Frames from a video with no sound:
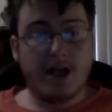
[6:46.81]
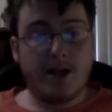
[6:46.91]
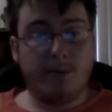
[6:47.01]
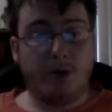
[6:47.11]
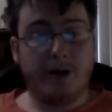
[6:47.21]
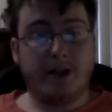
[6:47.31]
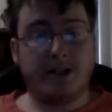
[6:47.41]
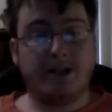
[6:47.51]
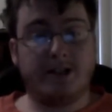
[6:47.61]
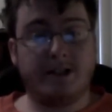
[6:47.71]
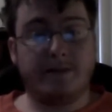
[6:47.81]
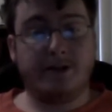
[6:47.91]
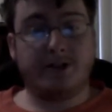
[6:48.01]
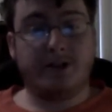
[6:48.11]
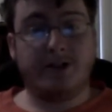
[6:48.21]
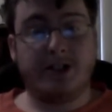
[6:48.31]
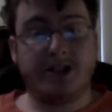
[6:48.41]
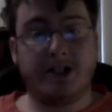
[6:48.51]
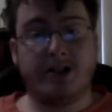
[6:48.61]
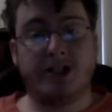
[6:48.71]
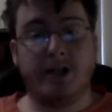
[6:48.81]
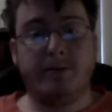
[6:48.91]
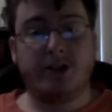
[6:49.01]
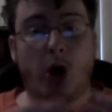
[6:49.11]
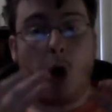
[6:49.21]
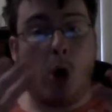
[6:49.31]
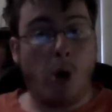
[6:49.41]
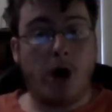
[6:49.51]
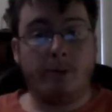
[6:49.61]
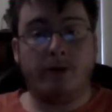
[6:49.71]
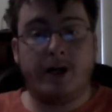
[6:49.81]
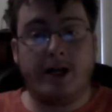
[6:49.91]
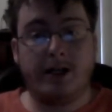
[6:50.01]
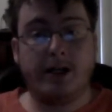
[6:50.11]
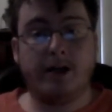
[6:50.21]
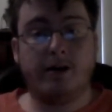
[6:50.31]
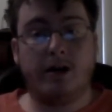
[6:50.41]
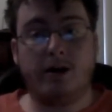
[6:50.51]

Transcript: The point is, the military dictatorship is a horrible idea.